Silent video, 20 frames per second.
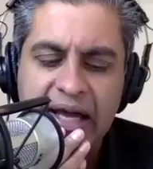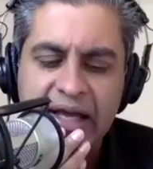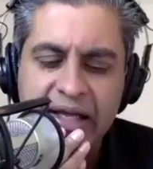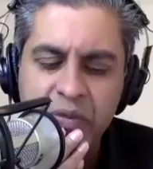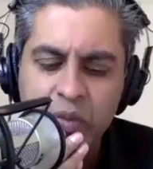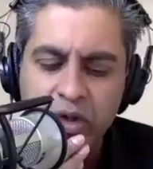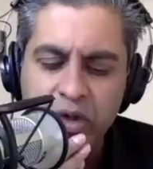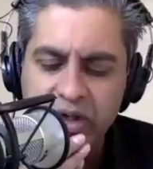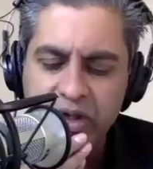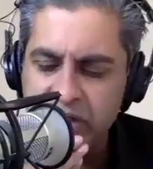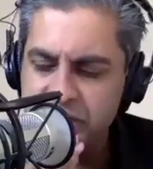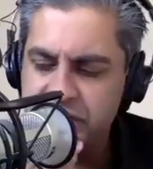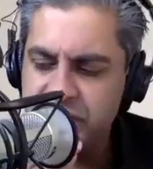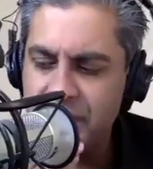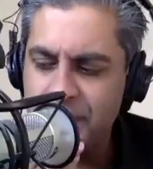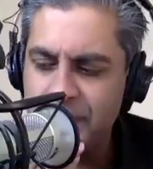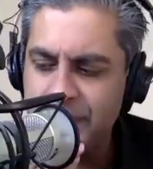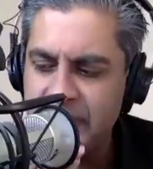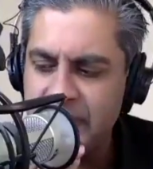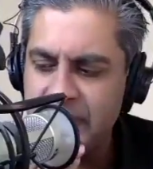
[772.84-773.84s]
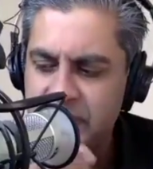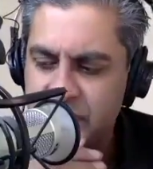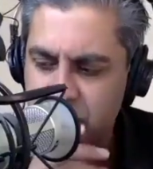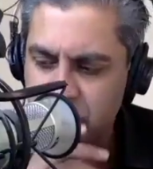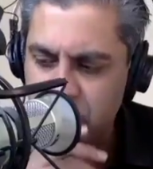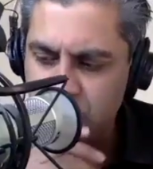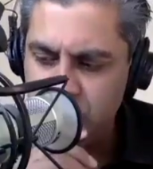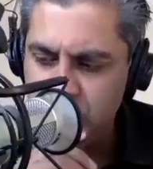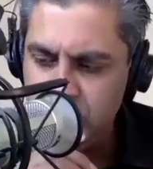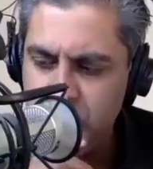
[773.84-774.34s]
and we're going to jump
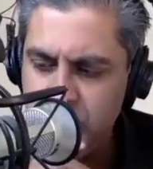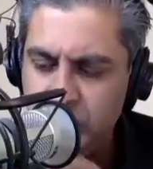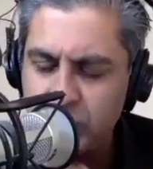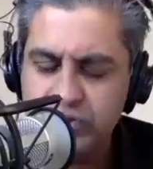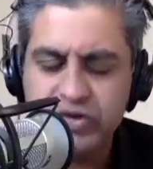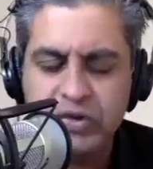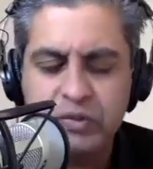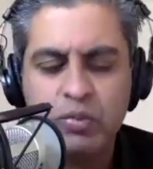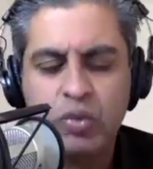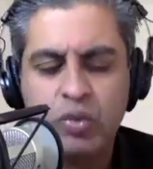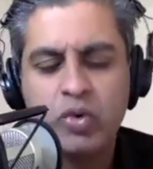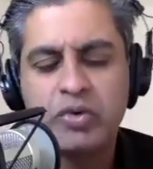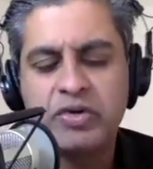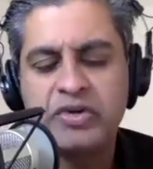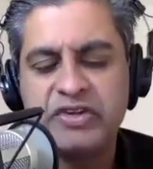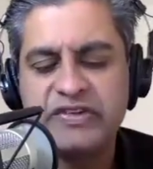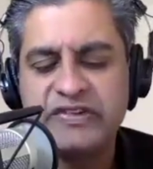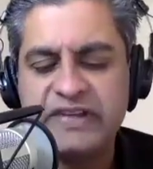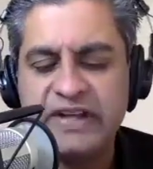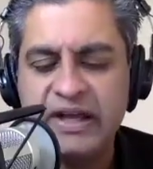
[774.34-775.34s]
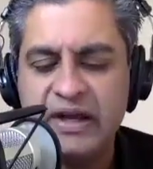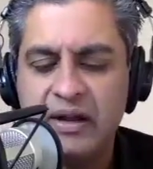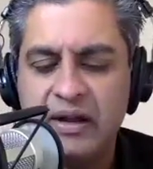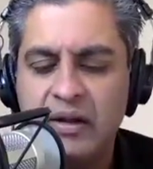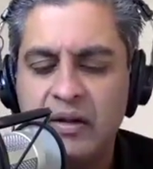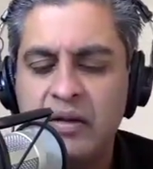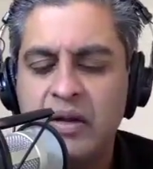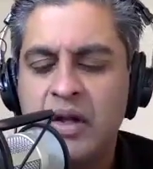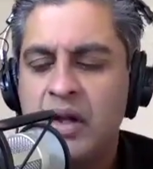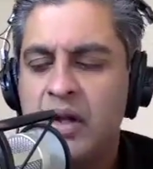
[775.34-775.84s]
into those in more
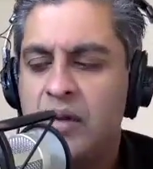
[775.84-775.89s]
detail.